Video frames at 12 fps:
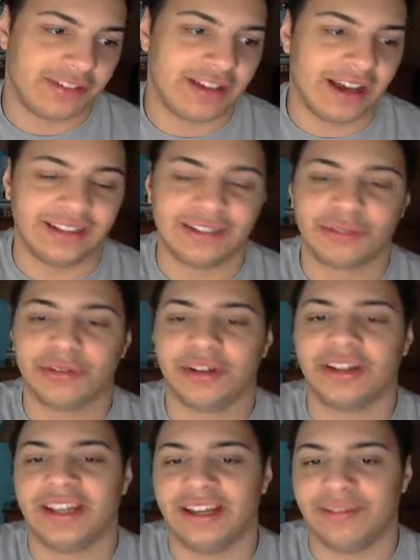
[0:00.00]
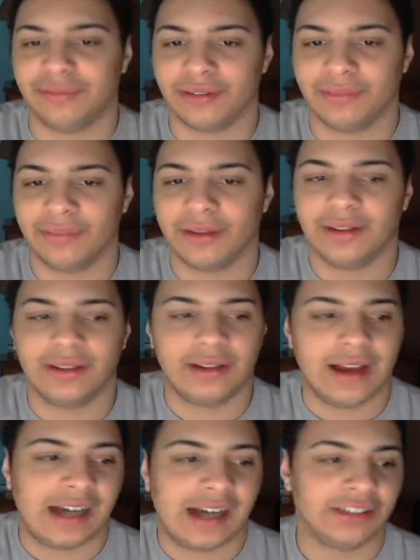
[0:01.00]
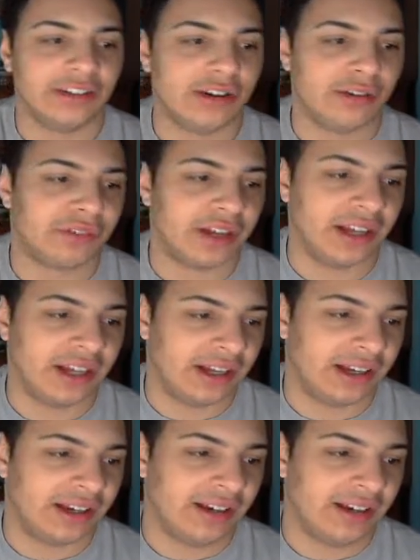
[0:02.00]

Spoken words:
Yeah, that's where it came from. I don't know